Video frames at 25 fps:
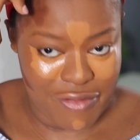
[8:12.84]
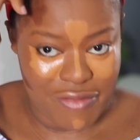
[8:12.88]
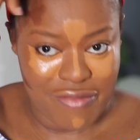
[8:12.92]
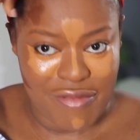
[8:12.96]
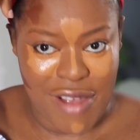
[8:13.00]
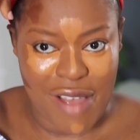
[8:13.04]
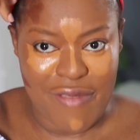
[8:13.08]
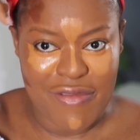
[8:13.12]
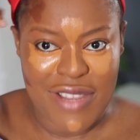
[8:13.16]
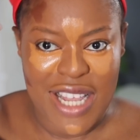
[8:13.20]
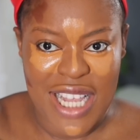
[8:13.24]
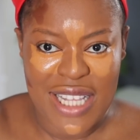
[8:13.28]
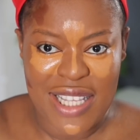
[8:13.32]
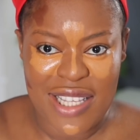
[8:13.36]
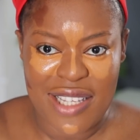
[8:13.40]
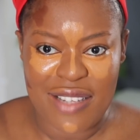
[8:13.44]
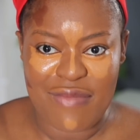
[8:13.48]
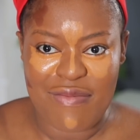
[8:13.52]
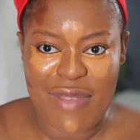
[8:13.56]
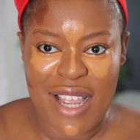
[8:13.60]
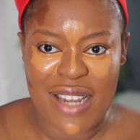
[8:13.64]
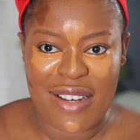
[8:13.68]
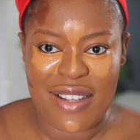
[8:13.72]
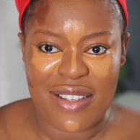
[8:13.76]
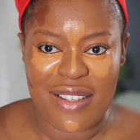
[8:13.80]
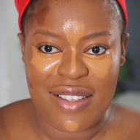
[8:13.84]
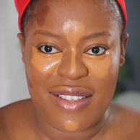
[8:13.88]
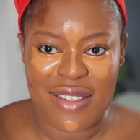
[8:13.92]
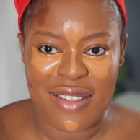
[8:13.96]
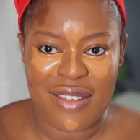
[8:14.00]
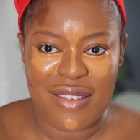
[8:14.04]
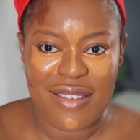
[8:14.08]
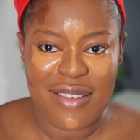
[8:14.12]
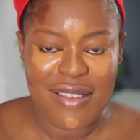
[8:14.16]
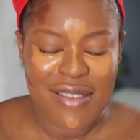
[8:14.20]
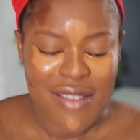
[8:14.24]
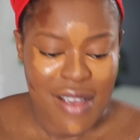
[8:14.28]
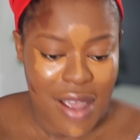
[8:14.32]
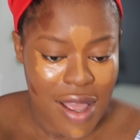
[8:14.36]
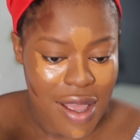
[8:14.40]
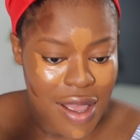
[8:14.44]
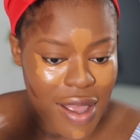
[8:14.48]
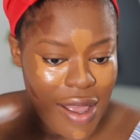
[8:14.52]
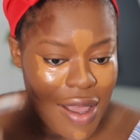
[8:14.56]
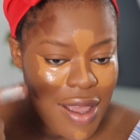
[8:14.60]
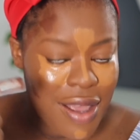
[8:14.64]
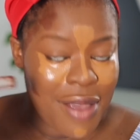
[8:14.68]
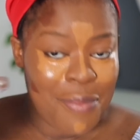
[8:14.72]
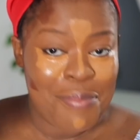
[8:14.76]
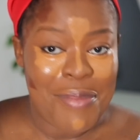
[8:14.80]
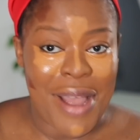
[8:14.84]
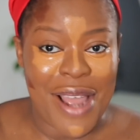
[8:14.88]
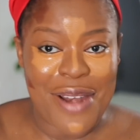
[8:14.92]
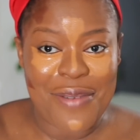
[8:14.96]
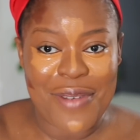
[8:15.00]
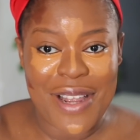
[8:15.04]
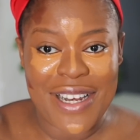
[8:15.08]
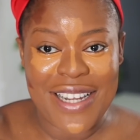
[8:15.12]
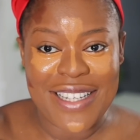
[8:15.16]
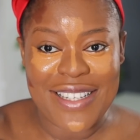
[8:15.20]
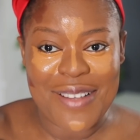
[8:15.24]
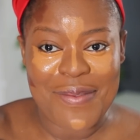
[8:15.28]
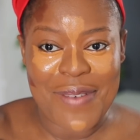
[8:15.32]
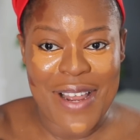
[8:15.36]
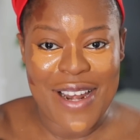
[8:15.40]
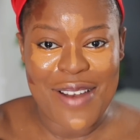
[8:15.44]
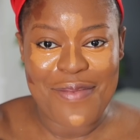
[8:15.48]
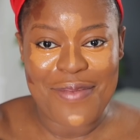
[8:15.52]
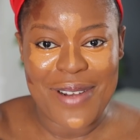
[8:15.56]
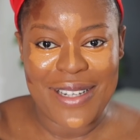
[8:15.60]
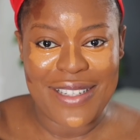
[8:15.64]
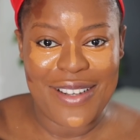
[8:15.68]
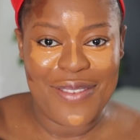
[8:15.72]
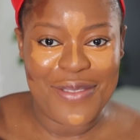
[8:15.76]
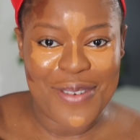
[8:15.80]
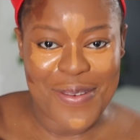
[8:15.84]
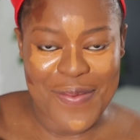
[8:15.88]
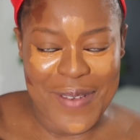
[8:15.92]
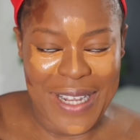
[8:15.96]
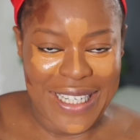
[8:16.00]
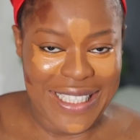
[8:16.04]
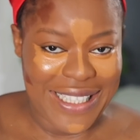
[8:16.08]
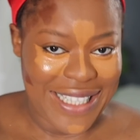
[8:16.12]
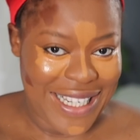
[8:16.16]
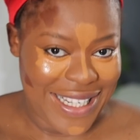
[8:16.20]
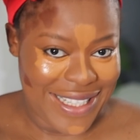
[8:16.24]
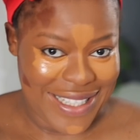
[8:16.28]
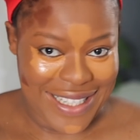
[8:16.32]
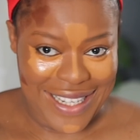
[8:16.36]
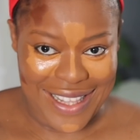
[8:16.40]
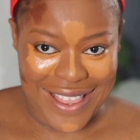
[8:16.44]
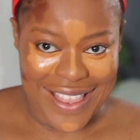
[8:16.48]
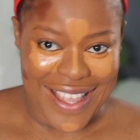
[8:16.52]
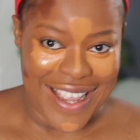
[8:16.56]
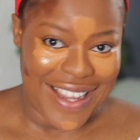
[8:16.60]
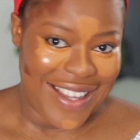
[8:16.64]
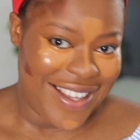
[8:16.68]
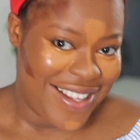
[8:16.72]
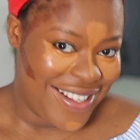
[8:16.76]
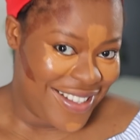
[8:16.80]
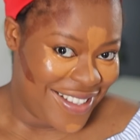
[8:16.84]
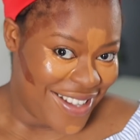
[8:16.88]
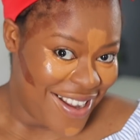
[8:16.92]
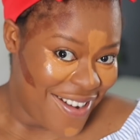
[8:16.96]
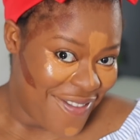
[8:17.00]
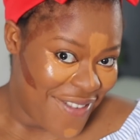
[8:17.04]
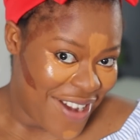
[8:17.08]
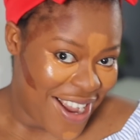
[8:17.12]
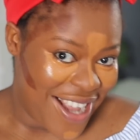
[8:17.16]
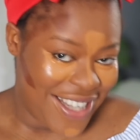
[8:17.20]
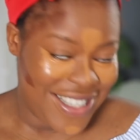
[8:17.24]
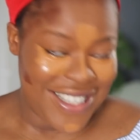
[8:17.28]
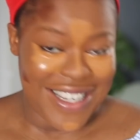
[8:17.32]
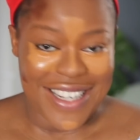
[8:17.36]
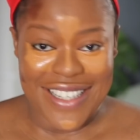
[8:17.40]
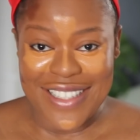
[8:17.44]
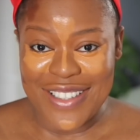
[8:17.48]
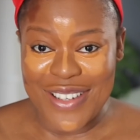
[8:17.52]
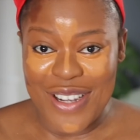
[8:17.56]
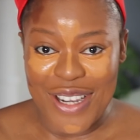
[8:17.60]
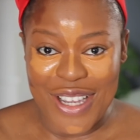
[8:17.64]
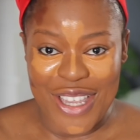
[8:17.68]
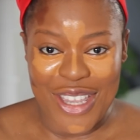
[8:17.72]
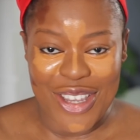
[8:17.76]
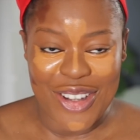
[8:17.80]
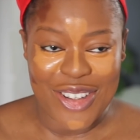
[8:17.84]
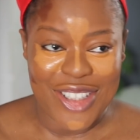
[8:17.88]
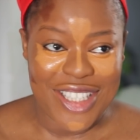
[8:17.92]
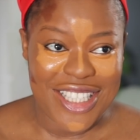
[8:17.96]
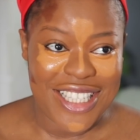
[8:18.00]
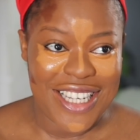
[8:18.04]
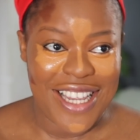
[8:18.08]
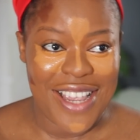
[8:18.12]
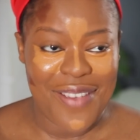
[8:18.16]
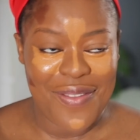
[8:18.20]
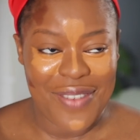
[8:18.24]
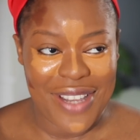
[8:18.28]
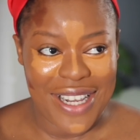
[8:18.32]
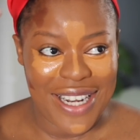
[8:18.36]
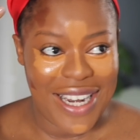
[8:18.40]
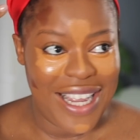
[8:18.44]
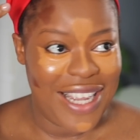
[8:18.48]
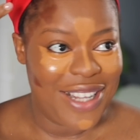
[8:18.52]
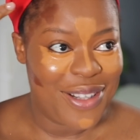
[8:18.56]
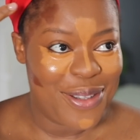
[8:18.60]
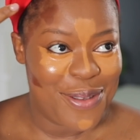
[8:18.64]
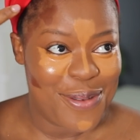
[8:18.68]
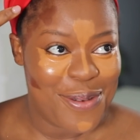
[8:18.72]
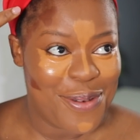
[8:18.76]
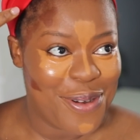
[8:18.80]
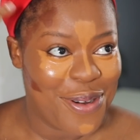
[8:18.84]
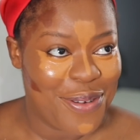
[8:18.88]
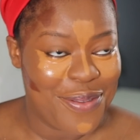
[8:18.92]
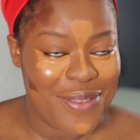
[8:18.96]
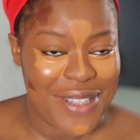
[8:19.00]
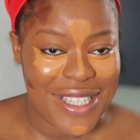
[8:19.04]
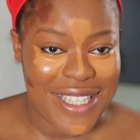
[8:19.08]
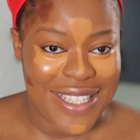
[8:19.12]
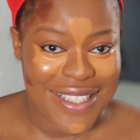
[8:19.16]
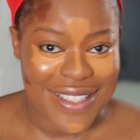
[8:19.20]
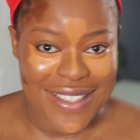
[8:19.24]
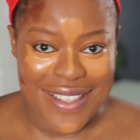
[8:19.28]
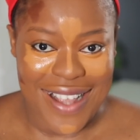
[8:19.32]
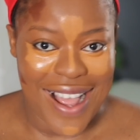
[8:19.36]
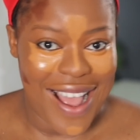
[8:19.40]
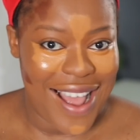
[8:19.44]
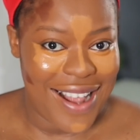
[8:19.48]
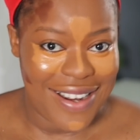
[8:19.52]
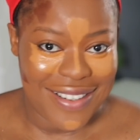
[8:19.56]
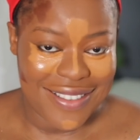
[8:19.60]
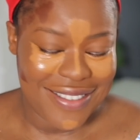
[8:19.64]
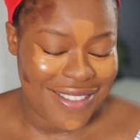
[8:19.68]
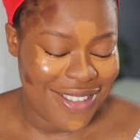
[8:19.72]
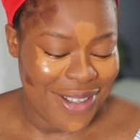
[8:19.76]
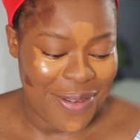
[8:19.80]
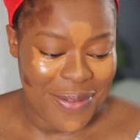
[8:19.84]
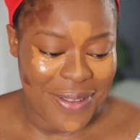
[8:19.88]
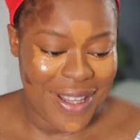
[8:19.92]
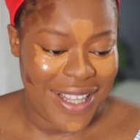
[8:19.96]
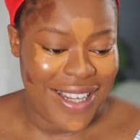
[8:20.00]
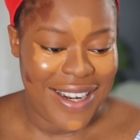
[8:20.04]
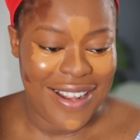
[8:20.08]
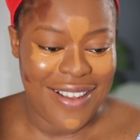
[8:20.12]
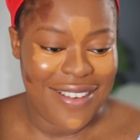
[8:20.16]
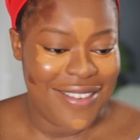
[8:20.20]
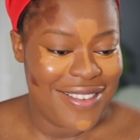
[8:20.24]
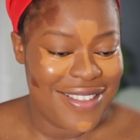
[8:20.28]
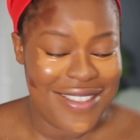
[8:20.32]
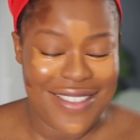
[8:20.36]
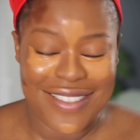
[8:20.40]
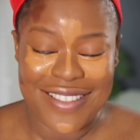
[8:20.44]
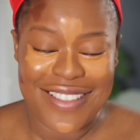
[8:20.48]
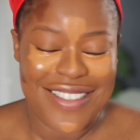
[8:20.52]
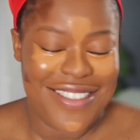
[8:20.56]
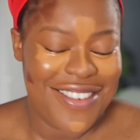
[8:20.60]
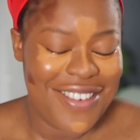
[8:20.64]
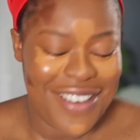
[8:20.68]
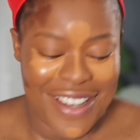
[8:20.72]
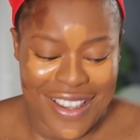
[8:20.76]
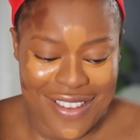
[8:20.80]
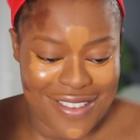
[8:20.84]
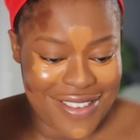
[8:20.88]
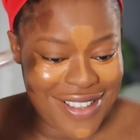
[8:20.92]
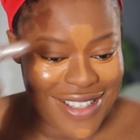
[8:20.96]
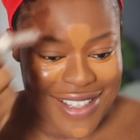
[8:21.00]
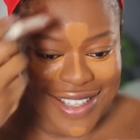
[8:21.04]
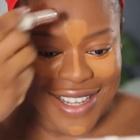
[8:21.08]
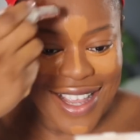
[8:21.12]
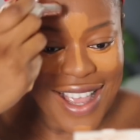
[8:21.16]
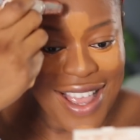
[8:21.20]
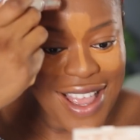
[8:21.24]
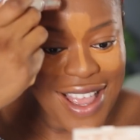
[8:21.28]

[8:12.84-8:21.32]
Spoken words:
I've dated my distance. By the way, this is a very present from Daisy. Thank you so much. It's so cute. She gave me like 2 of these and something else. So cute.